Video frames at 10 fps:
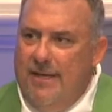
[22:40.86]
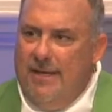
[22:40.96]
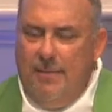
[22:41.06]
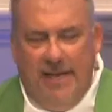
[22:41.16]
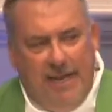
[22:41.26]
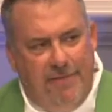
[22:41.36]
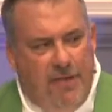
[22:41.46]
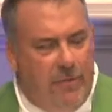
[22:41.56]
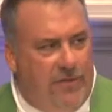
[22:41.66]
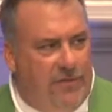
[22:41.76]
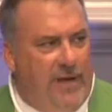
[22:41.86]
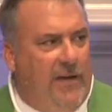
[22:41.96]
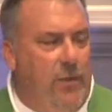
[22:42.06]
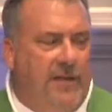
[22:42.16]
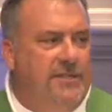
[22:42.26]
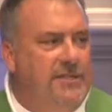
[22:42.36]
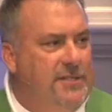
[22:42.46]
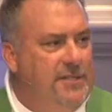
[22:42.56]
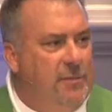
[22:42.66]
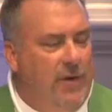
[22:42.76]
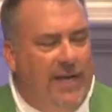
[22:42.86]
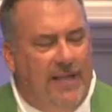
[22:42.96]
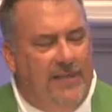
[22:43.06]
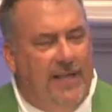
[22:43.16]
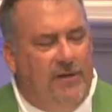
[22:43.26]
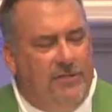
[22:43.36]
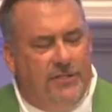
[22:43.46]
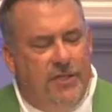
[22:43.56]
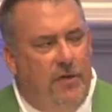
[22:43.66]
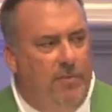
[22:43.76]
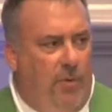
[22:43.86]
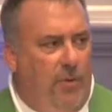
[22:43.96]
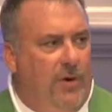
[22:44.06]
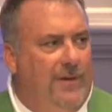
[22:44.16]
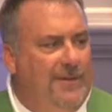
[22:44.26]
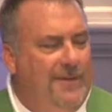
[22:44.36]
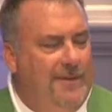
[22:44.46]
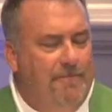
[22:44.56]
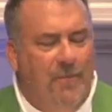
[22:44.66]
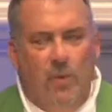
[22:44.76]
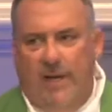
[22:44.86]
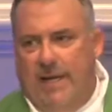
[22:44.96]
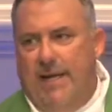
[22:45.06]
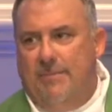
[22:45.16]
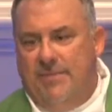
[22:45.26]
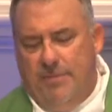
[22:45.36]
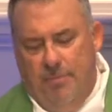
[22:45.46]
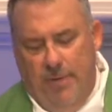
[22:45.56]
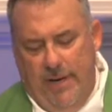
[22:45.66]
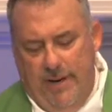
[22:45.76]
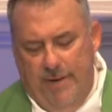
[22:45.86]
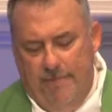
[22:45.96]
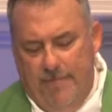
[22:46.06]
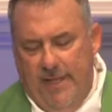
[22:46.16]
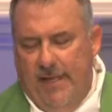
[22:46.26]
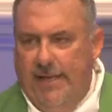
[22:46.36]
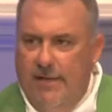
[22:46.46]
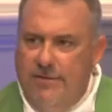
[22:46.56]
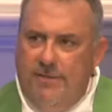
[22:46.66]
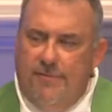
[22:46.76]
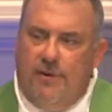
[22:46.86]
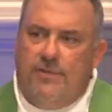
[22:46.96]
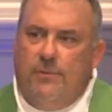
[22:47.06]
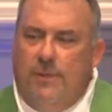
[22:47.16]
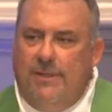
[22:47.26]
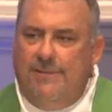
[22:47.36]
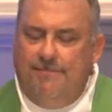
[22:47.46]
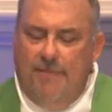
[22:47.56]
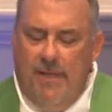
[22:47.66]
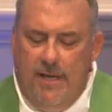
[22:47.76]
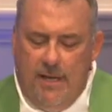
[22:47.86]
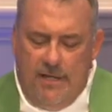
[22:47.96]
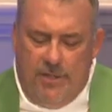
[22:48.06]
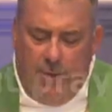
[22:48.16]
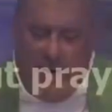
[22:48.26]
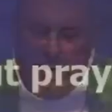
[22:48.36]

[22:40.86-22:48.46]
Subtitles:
Let me leave you with three questions this morning I think are so important when it comes to prayer. And here's the first one. Do I